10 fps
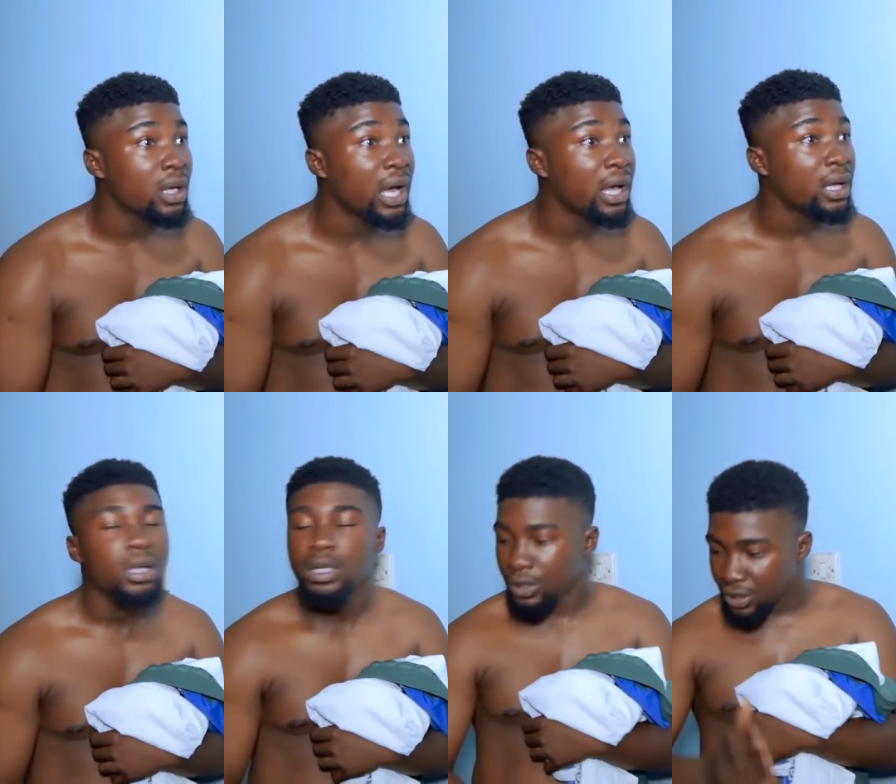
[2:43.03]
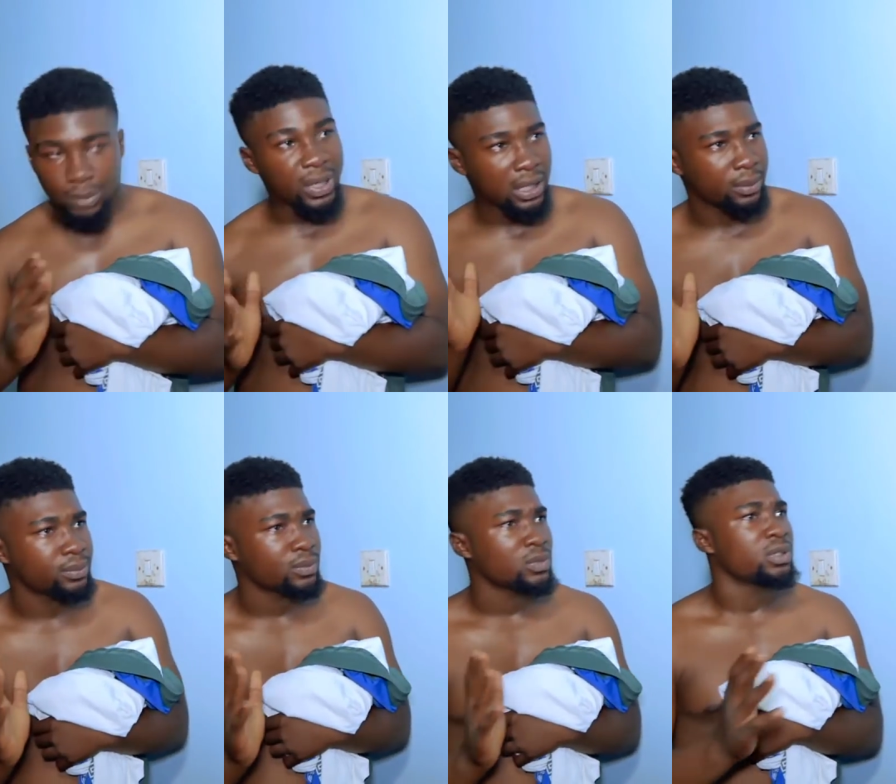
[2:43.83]
Eh? See,
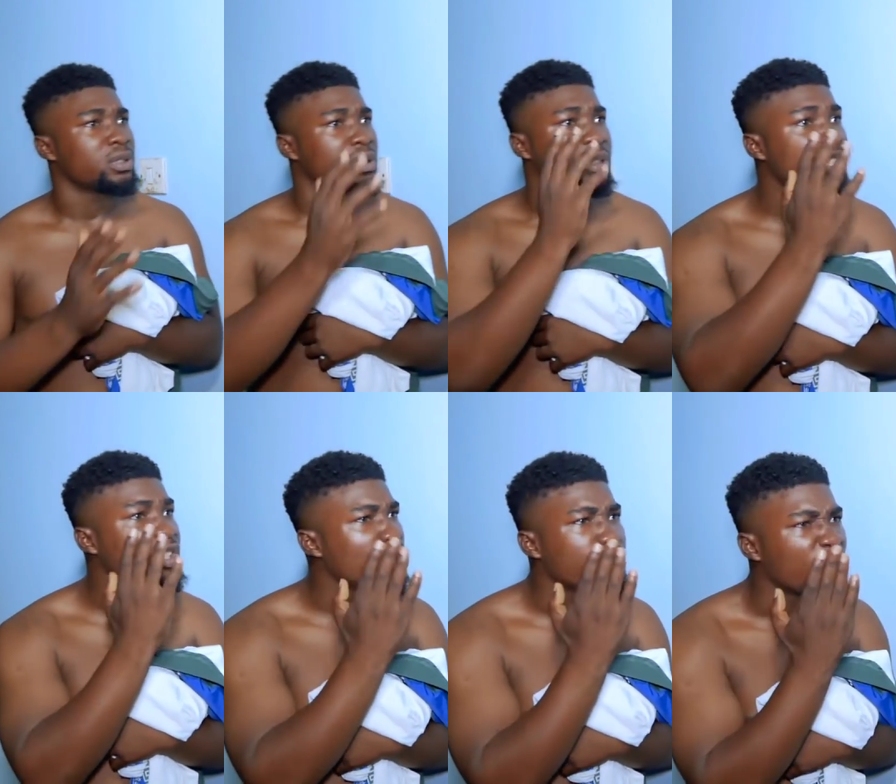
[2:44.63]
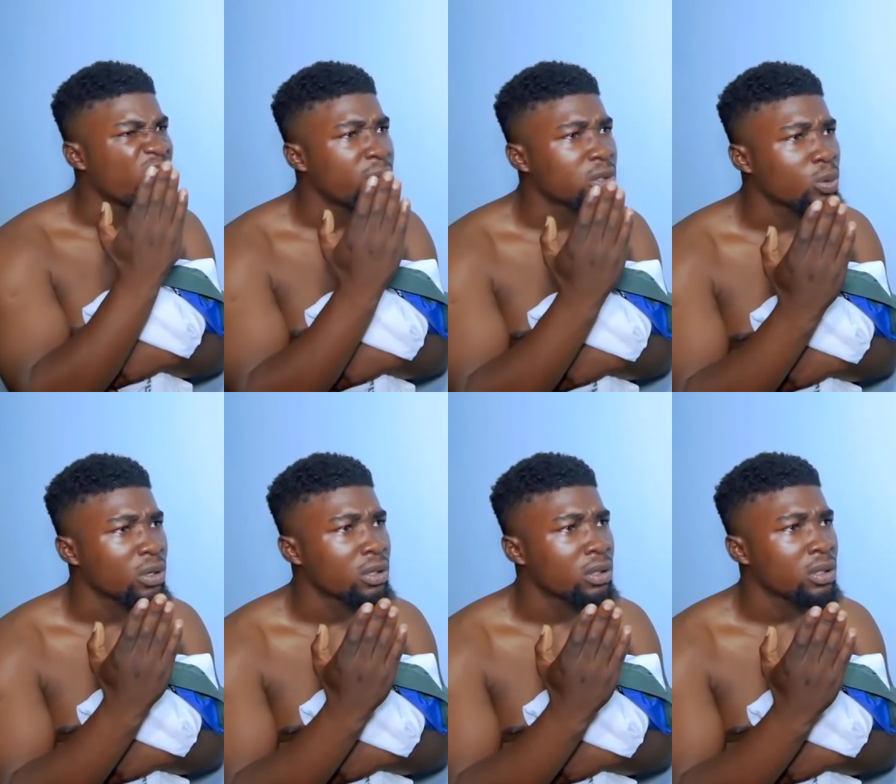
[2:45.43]
madam, this is not the government
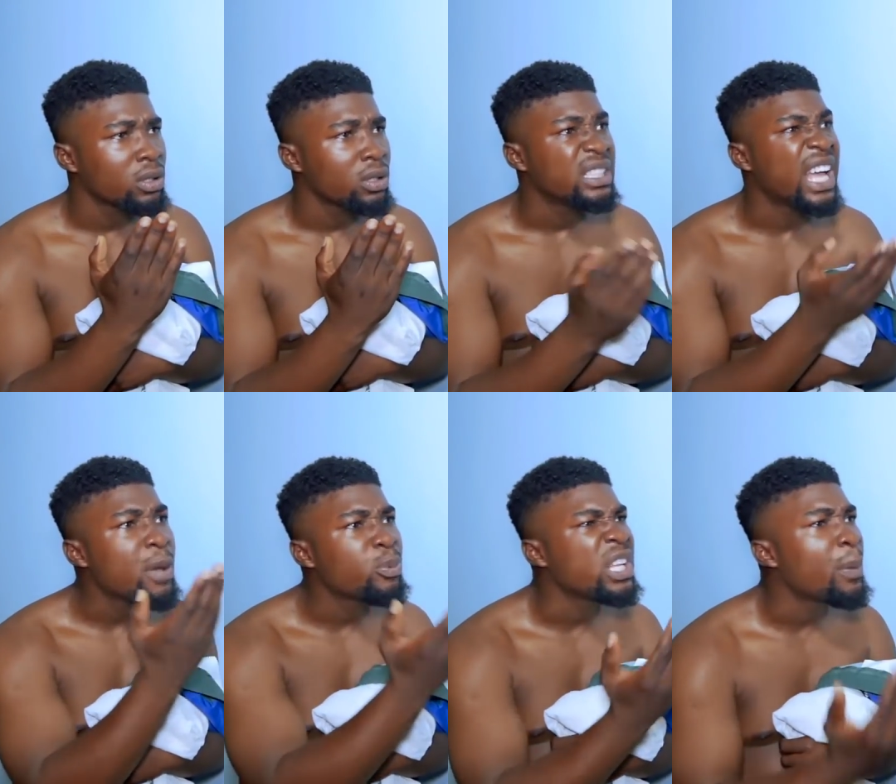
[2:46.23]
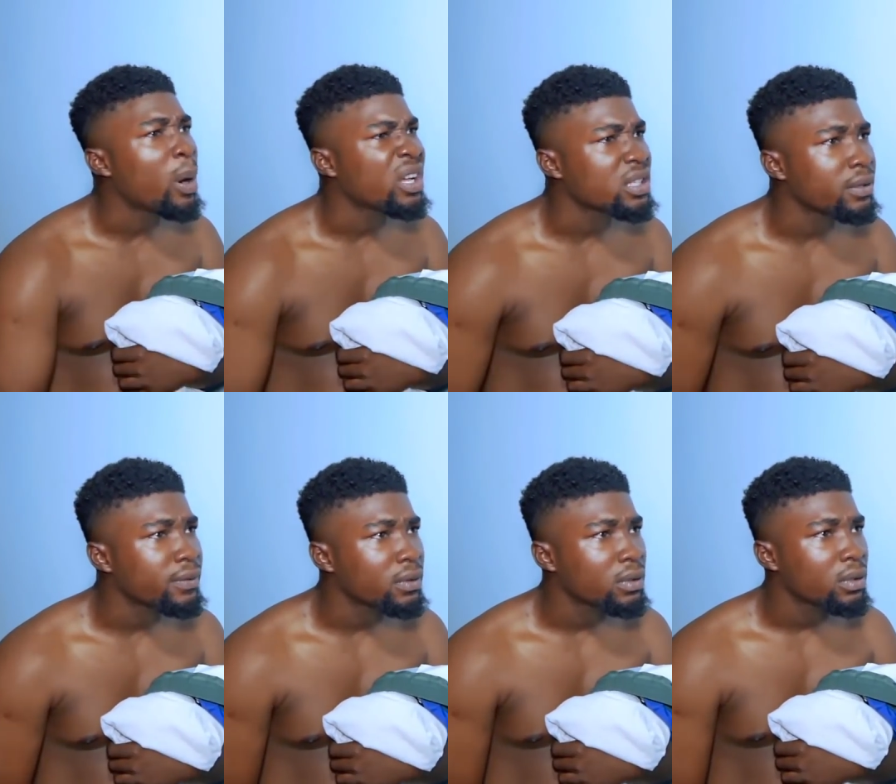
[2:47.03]
work. We are here with the help of ourselves.
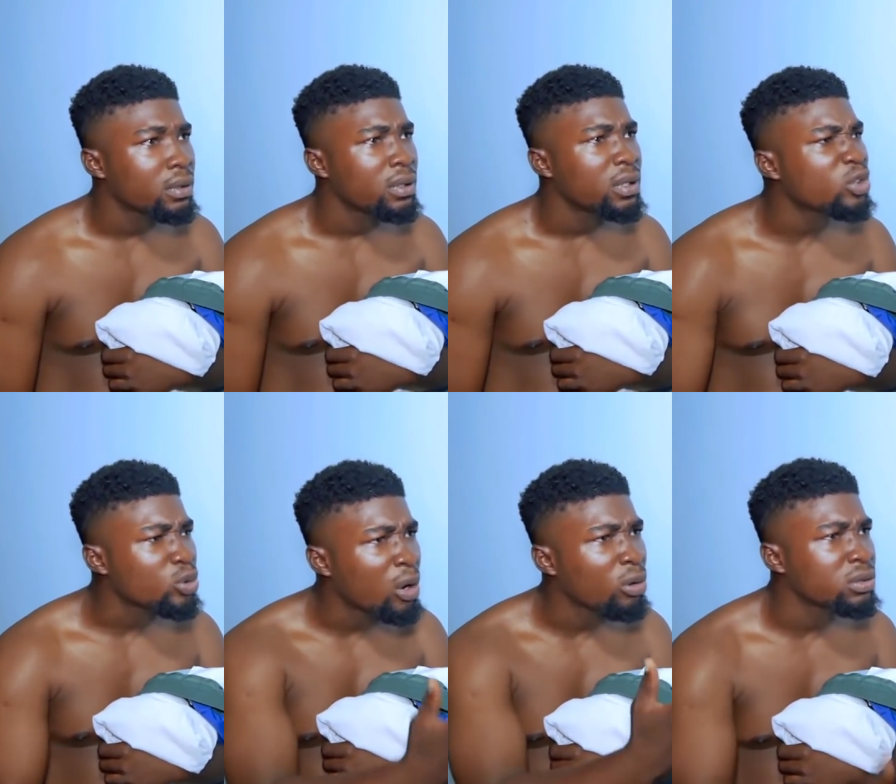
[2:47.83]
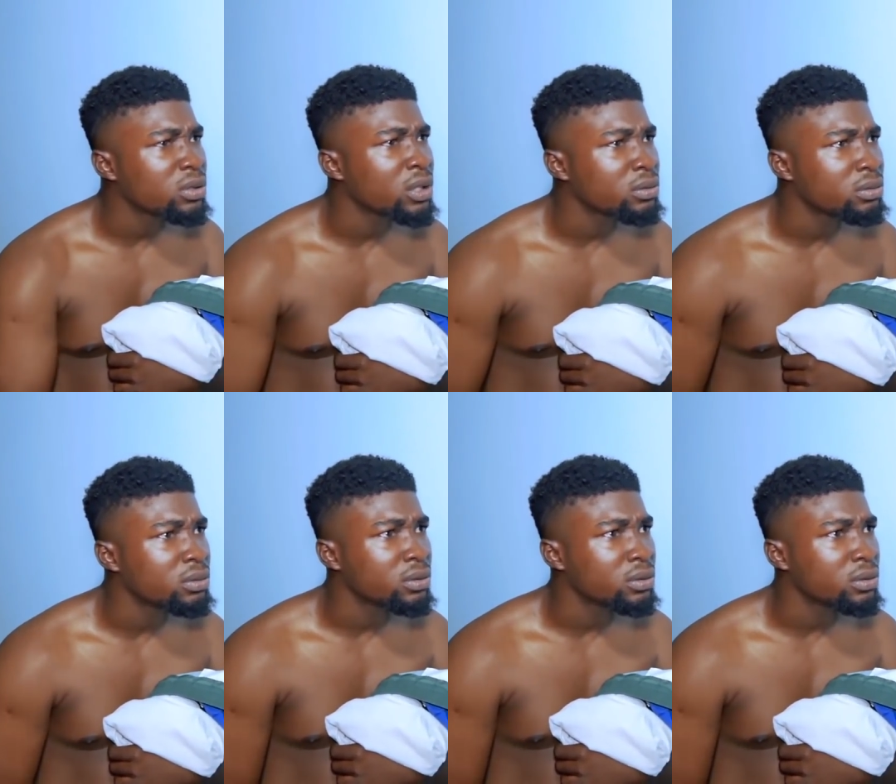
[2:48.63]
Let us go and continue on doing